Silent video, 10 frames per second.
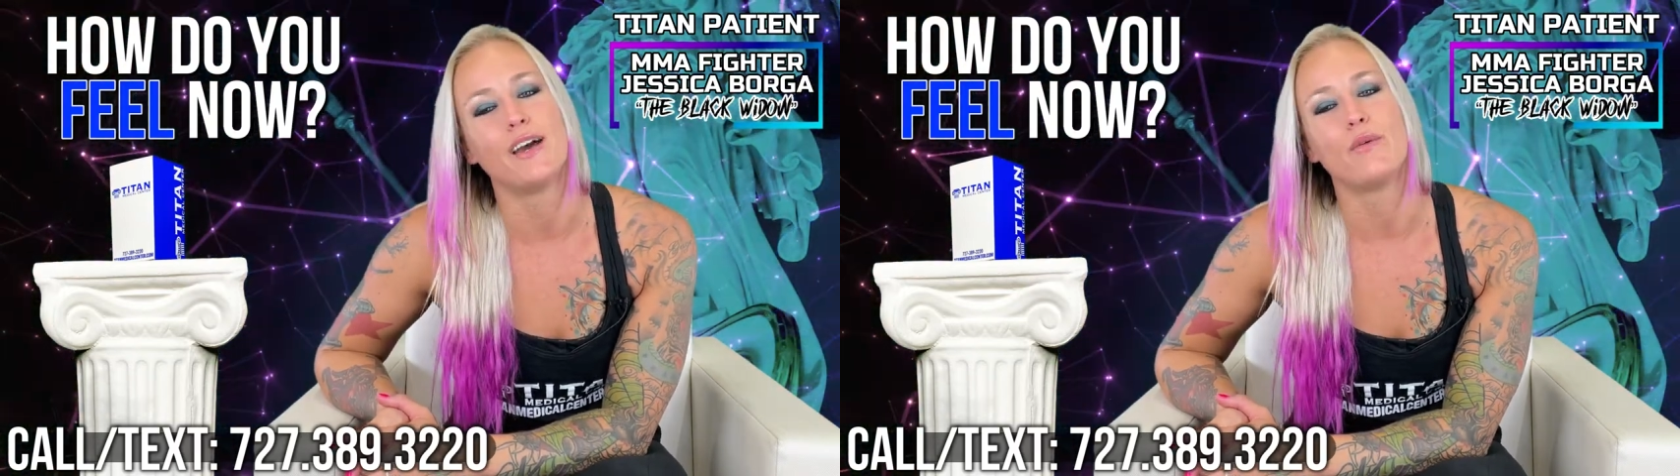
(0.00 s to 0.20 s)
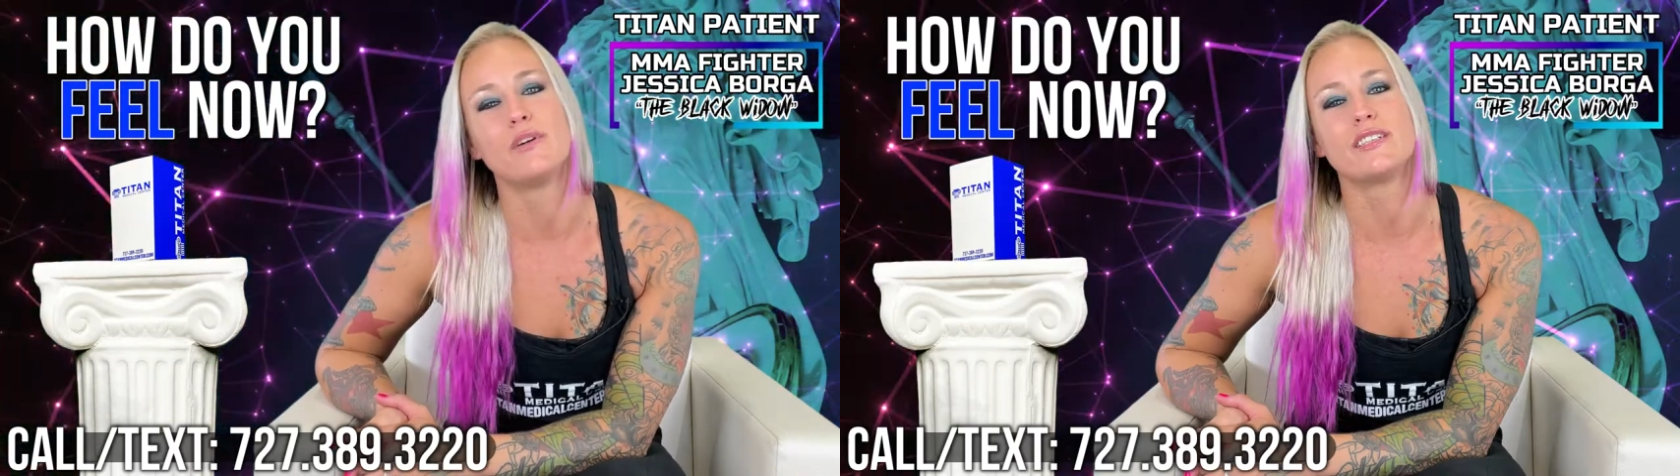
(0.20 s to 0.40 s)

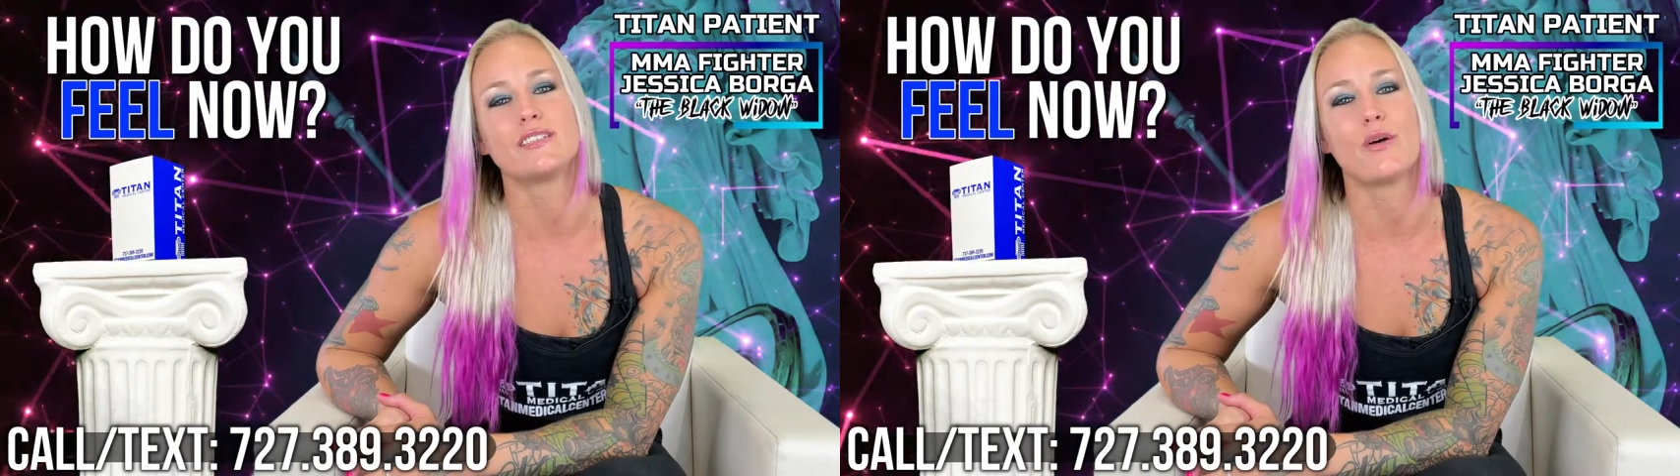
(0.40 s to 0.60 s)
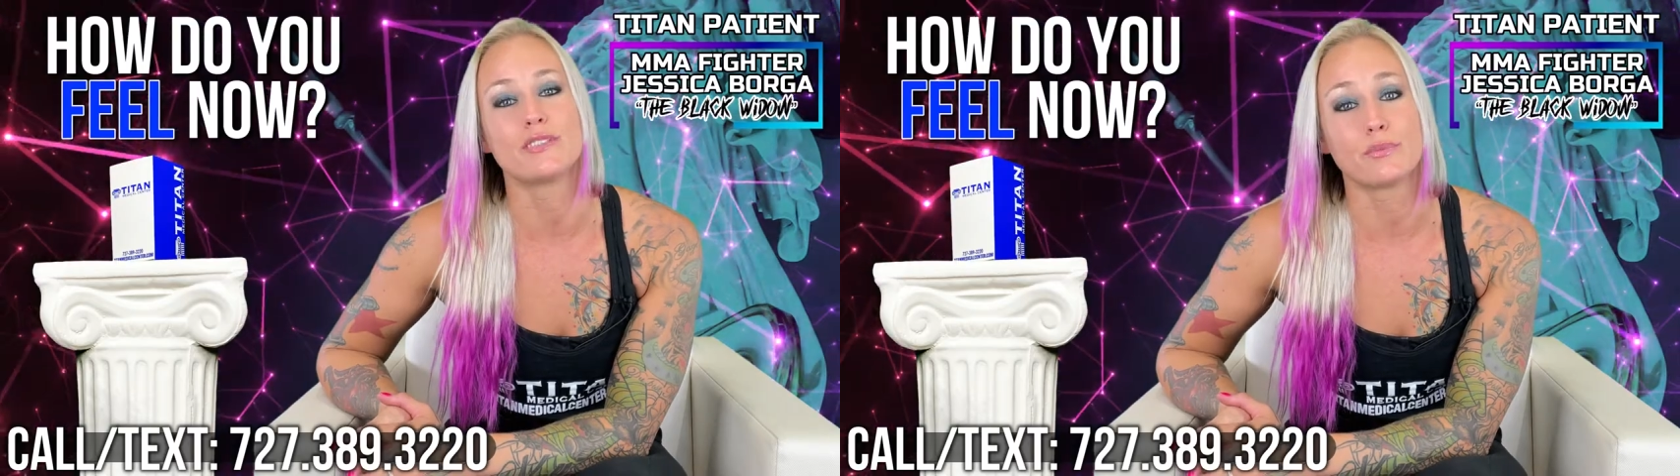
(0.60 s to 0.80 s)
which is
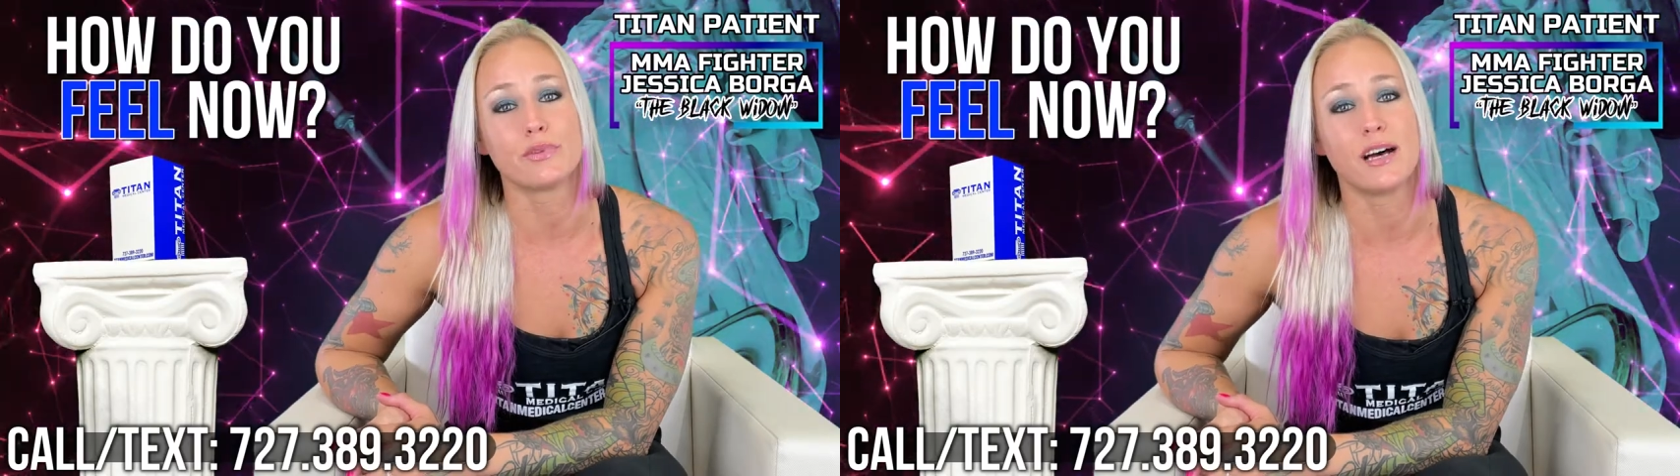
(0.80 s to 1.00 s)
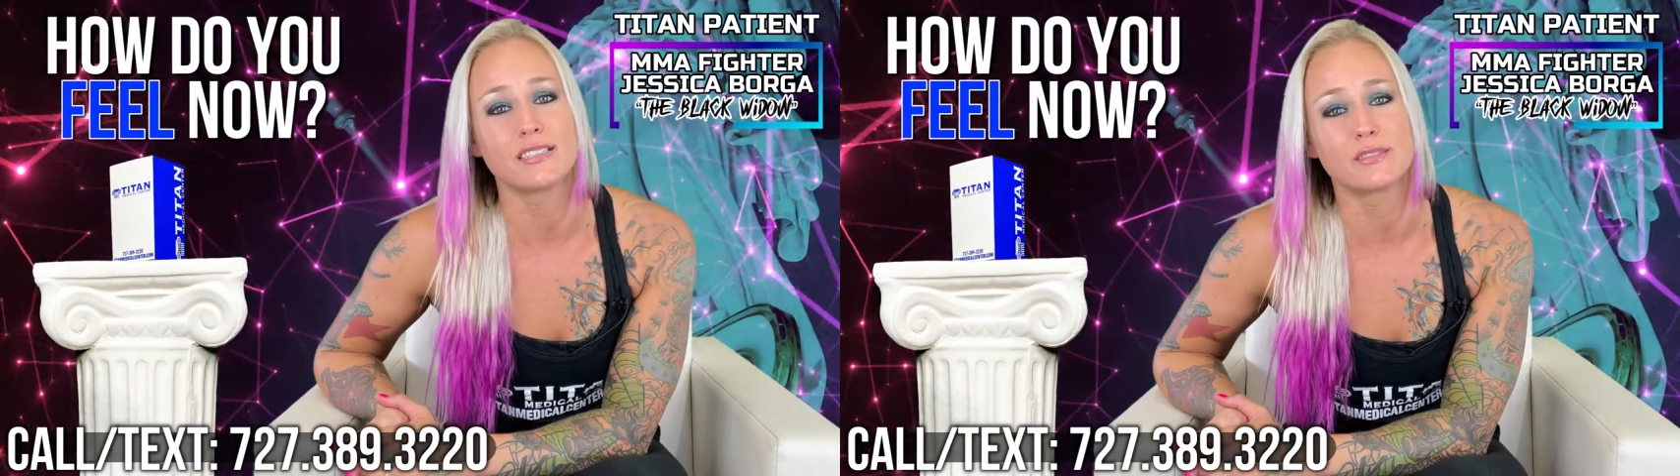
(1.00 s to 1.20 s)
always a
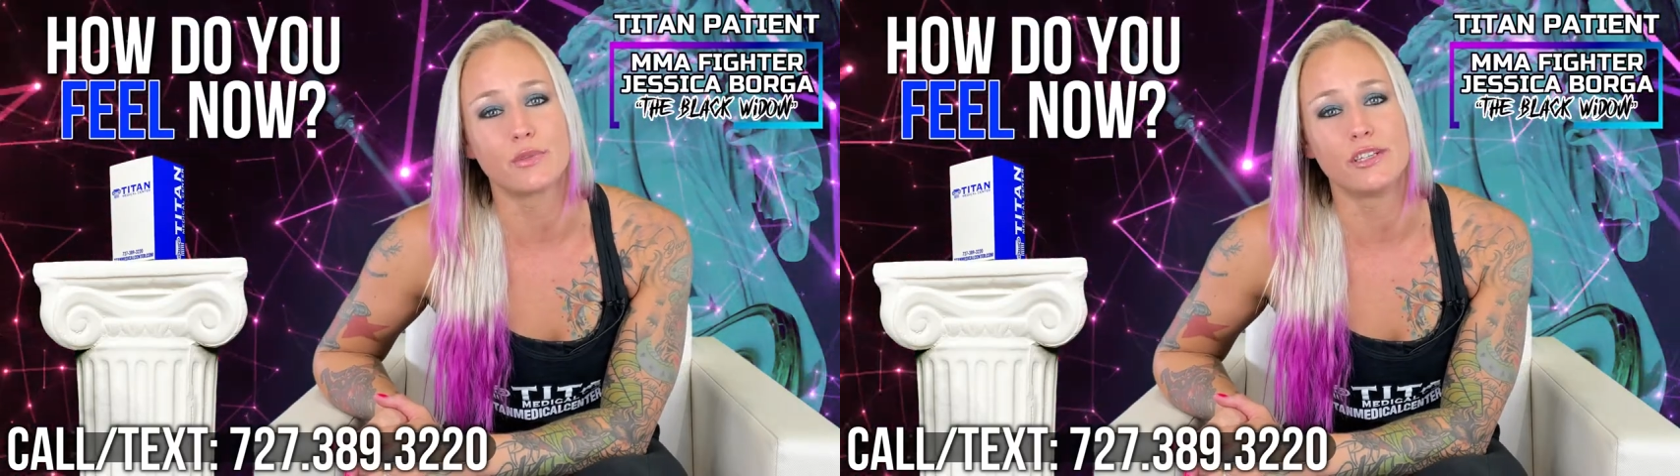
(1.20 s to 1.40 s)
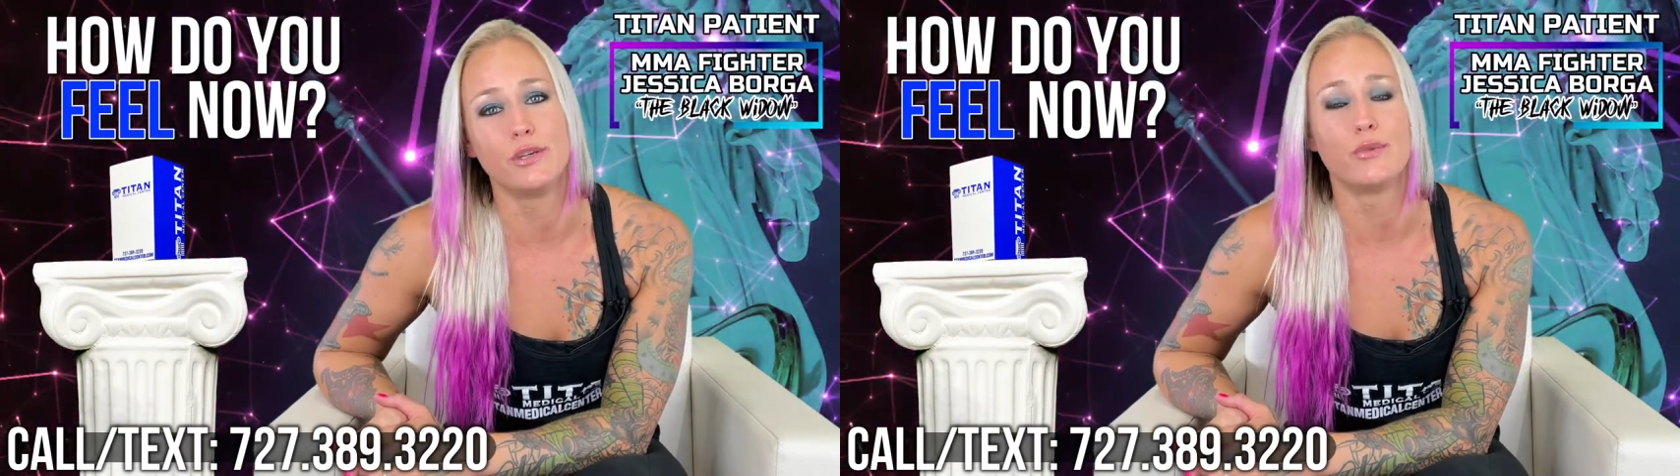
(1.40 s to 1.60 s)
plus
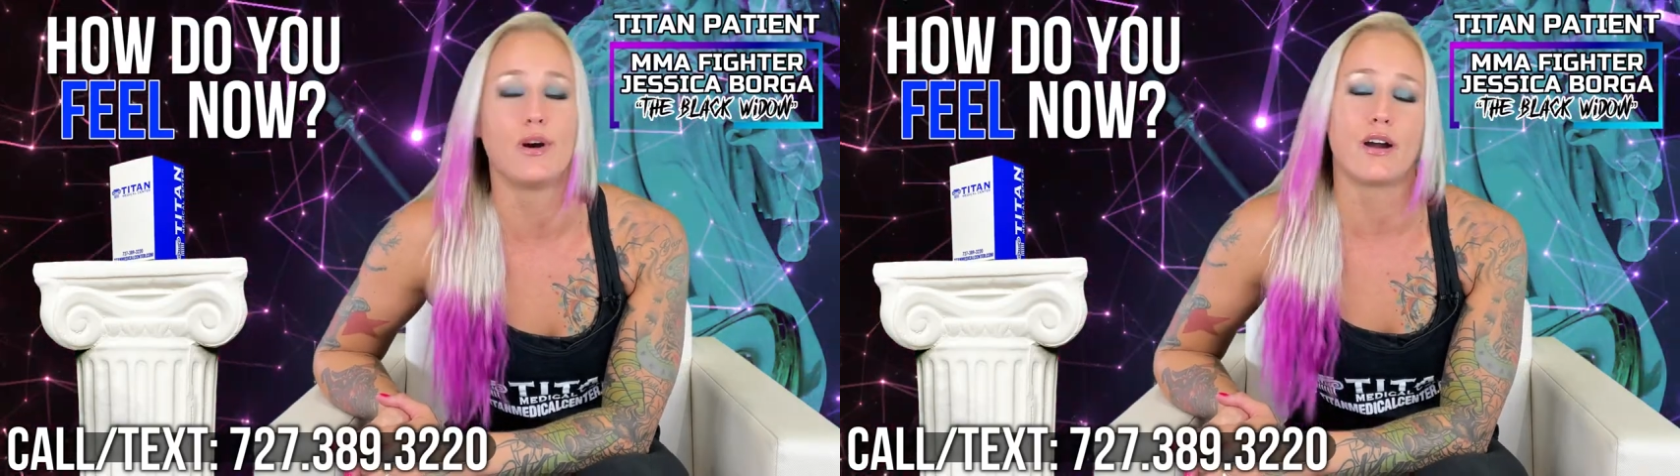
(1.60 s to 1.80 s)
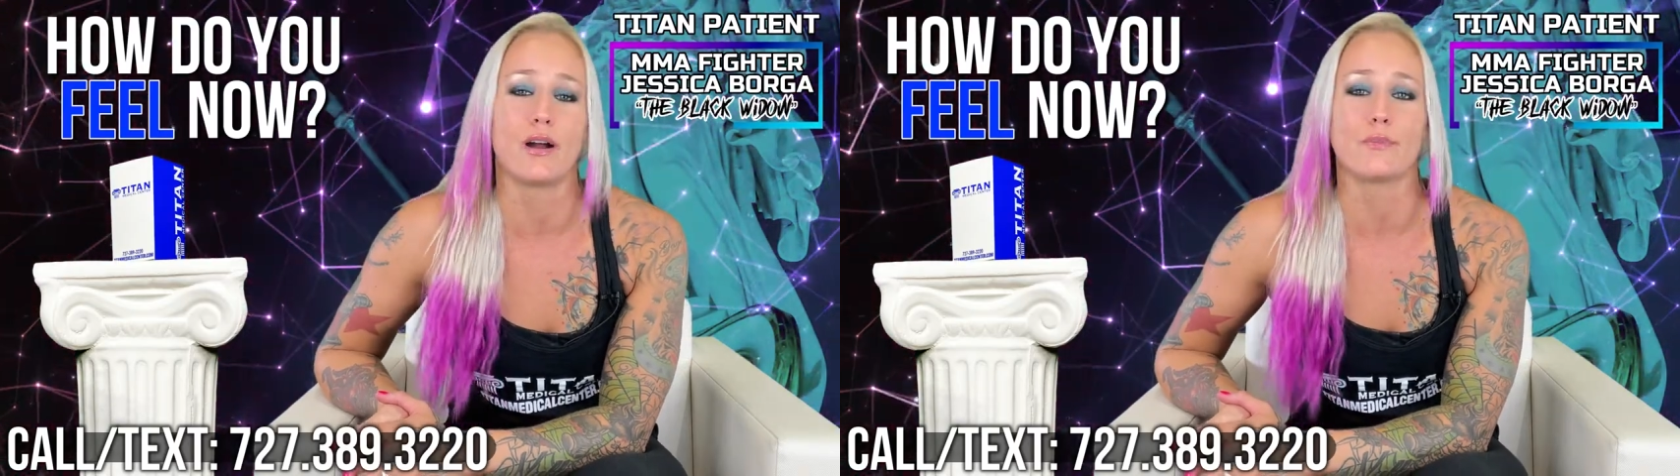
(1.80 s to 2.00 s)
when you
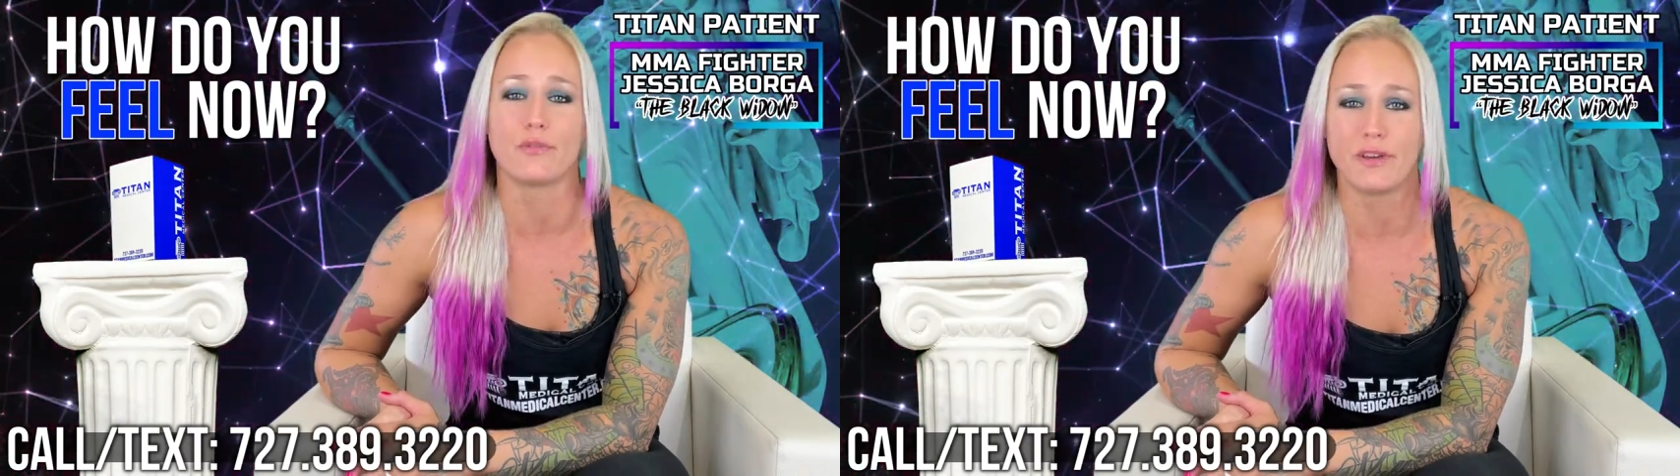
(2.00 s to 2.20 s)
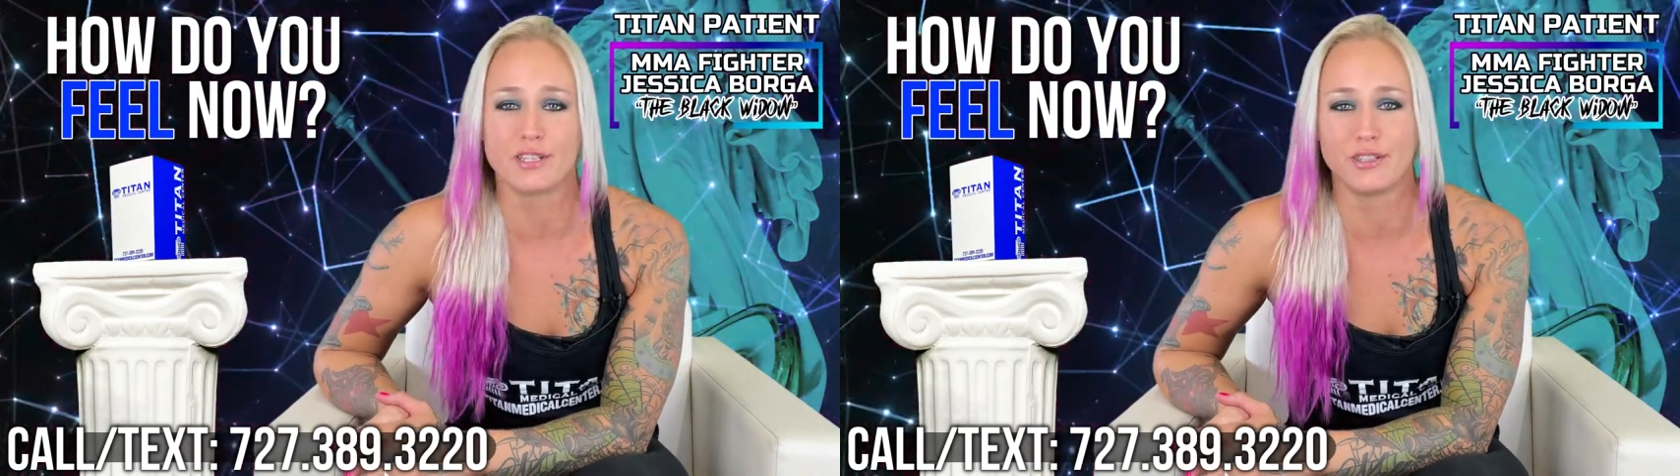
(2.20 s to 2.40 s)
are a
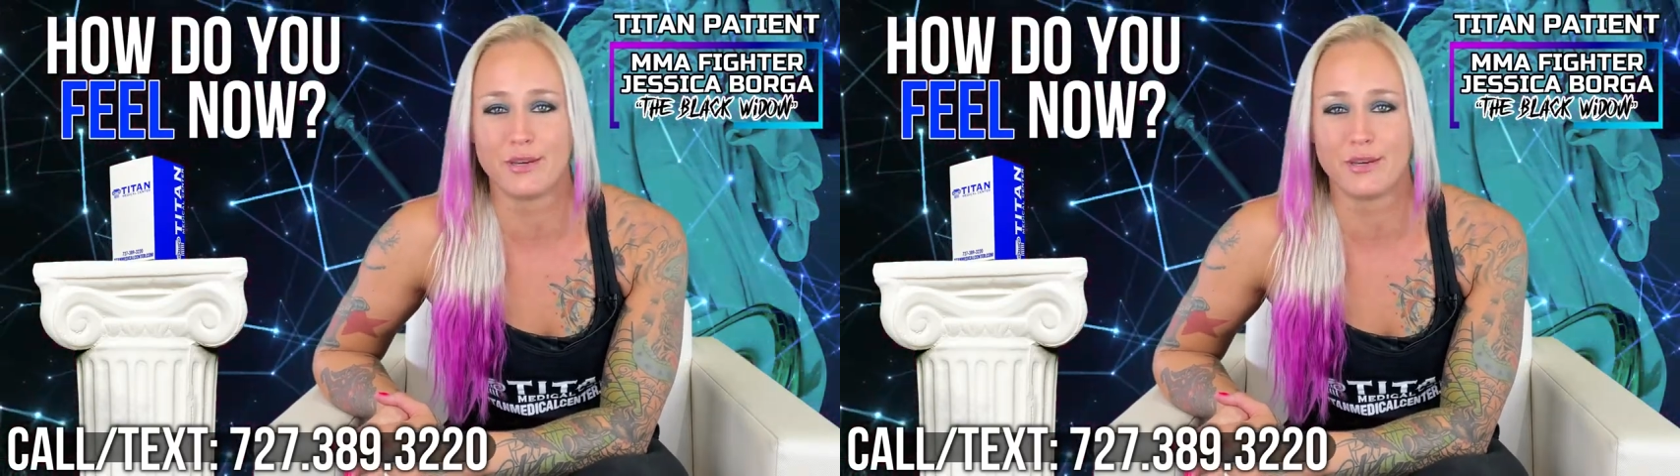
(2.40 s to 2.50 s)
professional